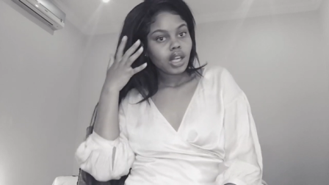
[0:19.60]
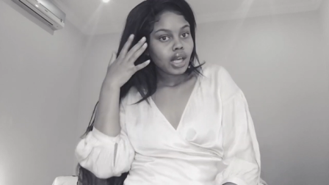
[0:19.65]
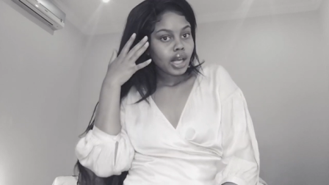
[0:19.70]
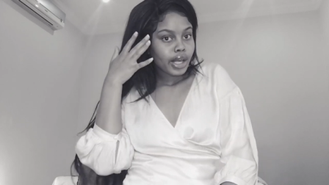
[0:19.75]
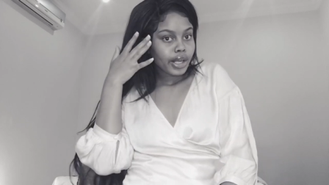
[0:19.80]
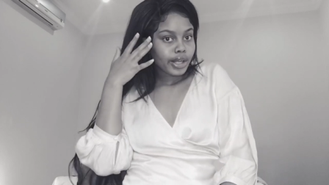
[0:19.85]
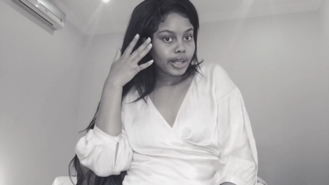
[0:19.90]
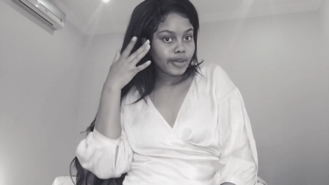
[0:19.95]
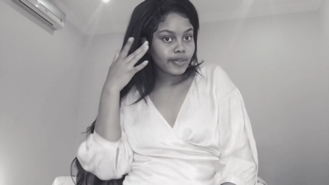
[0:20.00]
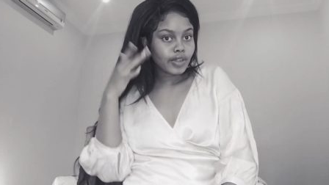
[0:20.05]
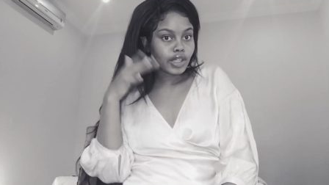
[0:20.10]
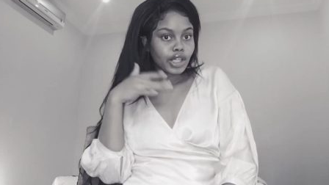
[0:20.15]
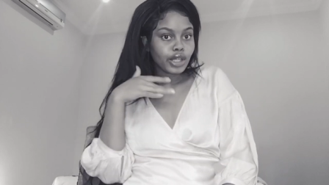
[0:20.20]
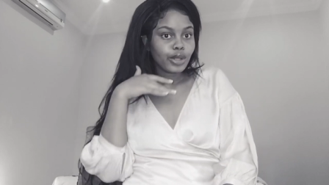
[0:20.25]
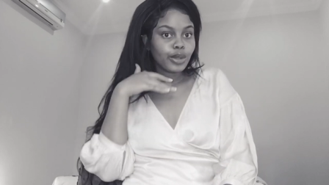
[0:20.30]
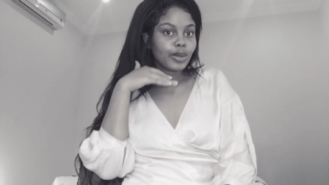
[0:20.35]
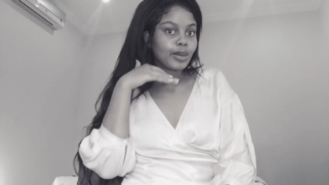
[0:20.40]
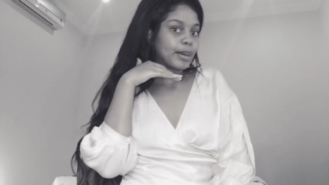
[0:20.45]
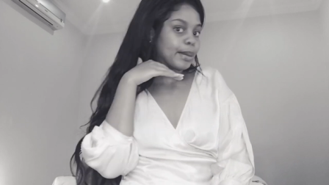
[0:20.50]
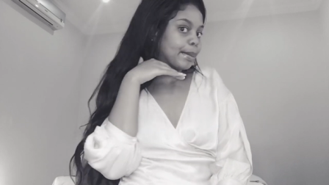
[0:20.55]
Giving
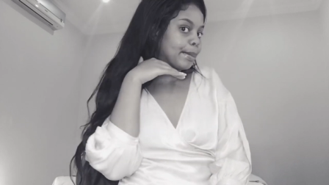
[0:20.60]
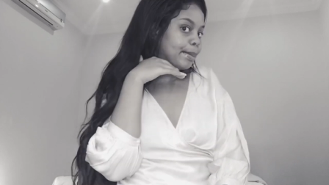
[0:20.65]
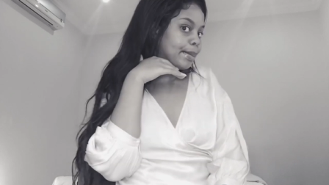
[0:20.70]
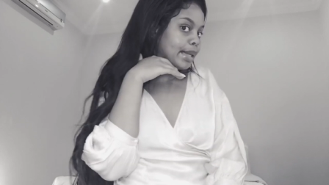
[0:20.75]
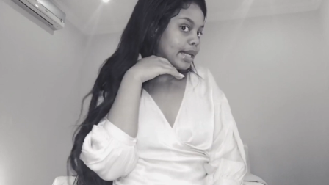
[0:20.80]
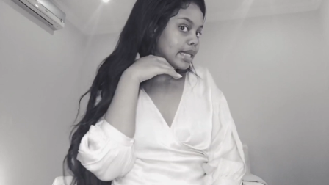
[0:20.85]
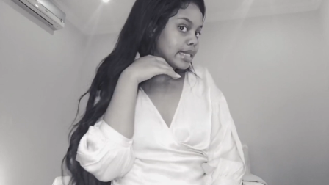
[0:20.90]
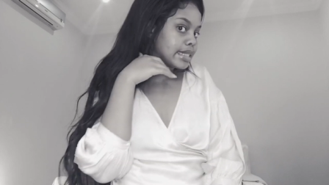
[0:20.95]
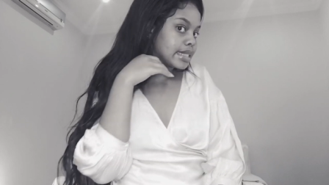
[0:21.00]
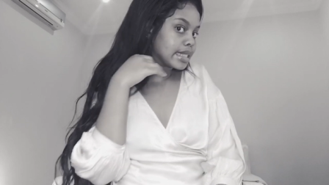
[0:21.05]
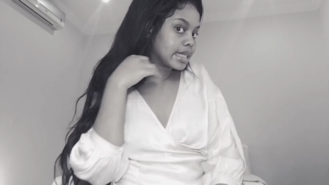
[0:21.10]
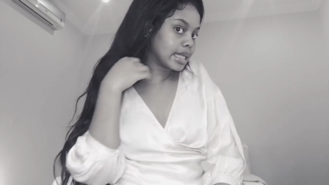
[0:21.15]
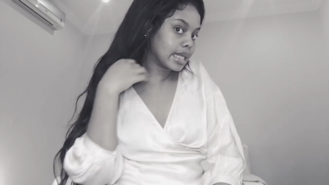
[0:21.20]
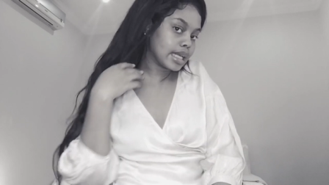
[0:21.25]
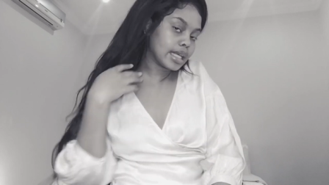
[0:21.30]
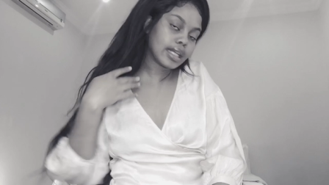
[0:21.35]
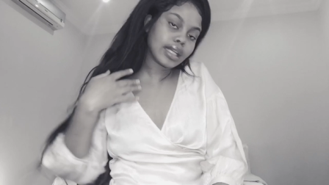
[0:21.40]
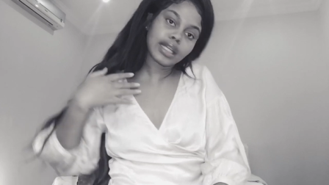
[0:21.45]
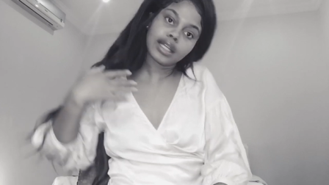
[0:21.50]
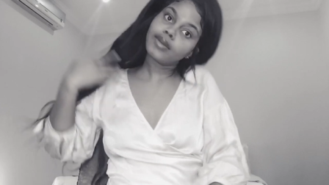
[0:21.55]
you best
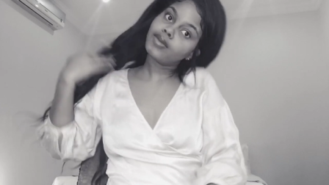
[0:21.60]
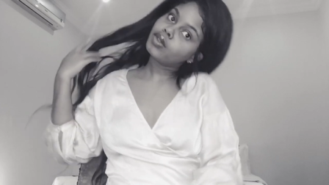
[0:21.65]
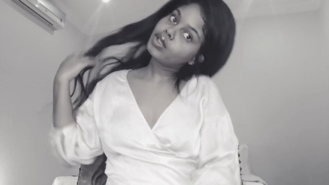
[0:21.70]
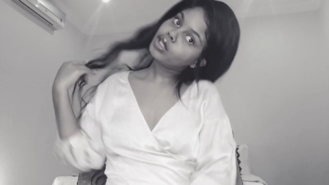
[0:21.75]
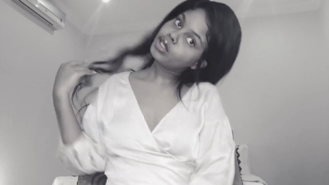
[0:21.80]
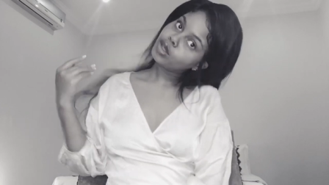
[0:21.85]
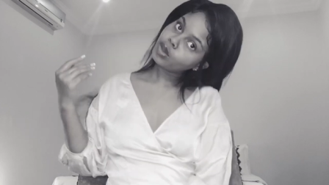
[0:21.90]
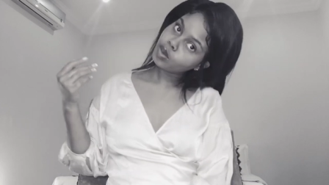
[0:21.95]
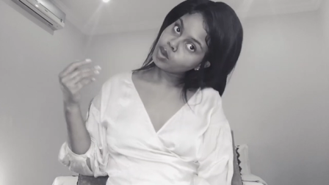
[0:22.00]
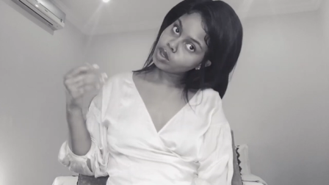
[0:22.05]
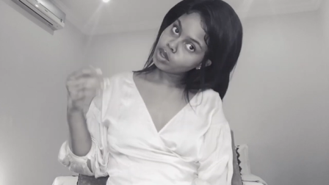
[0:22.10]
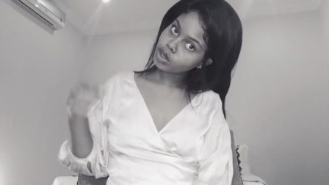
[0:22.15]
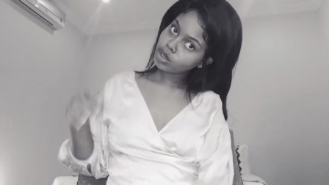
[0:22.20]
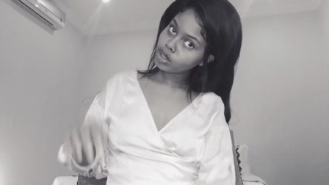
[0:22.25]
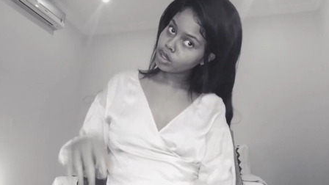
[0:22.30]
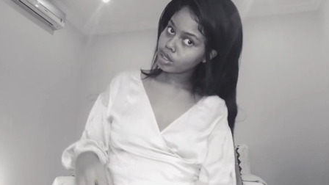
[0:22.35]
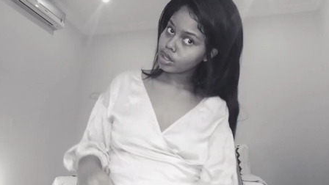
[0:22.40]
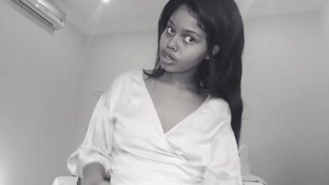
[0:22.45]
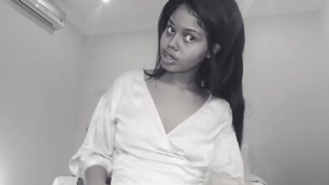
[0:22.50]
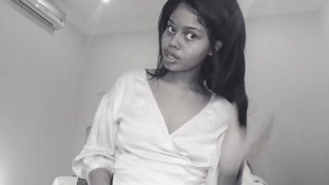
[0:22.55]
skin. Giving you
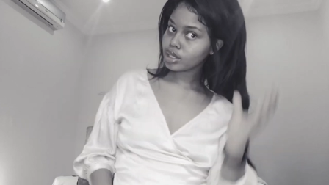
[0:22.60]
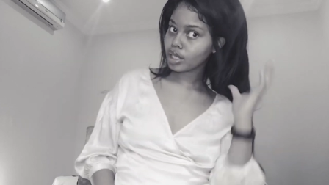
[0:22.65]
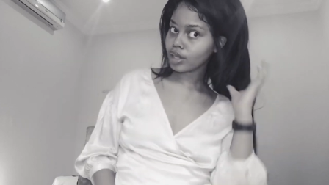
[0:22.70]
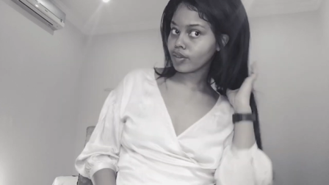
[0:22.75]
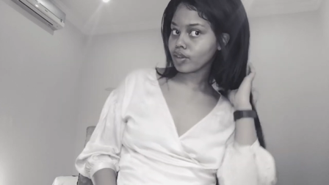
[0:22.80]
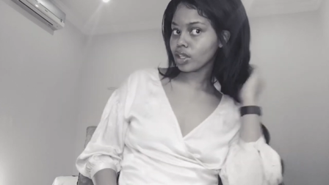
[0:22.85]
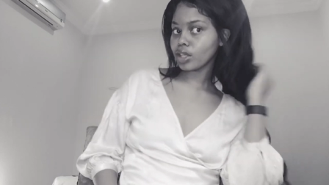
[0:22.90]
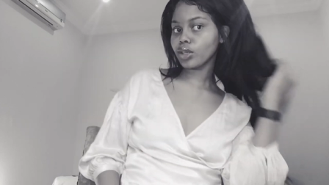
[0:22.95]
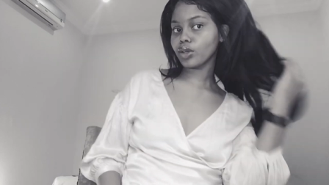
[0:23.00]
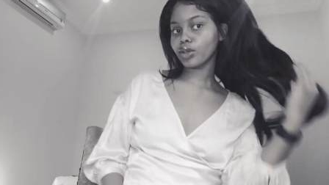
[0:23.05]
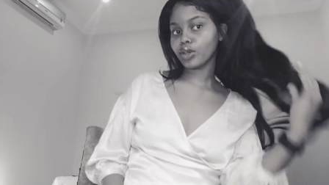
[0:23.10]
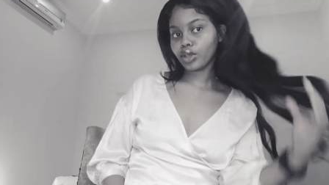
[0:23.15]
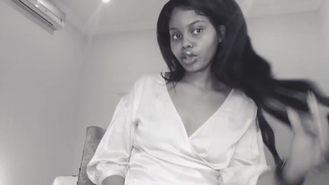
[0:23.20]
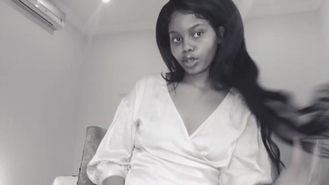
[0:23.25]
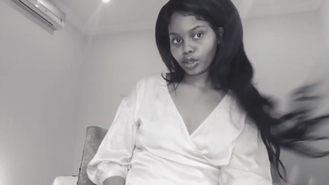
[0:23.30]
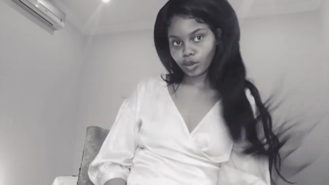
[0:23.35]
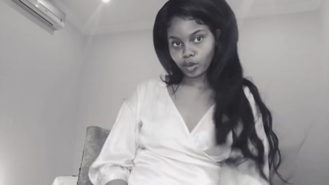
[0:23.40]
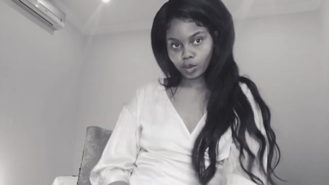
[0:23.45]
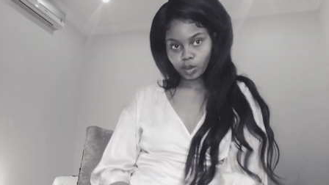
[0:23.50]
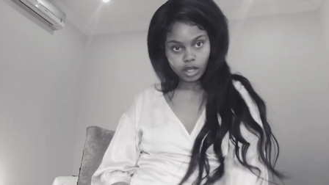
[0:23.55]
looks. Giving you
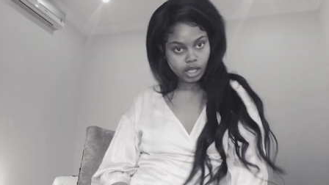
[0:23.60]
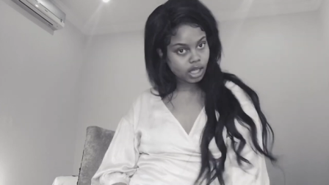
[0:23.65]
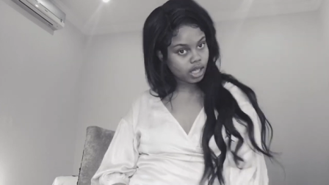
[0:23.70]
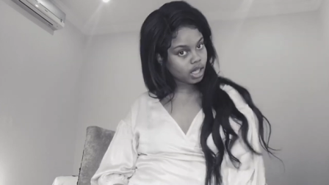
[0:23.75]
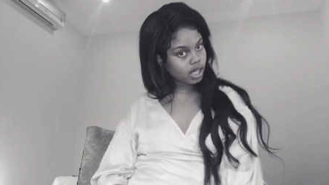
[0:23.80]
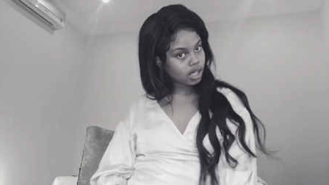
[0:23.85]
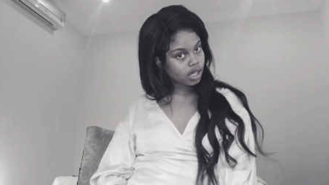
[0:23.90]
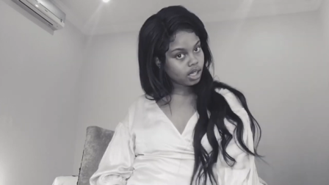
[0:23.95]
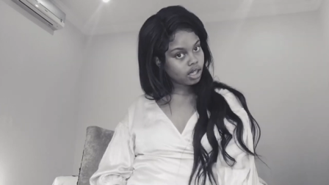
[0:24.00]
cutie.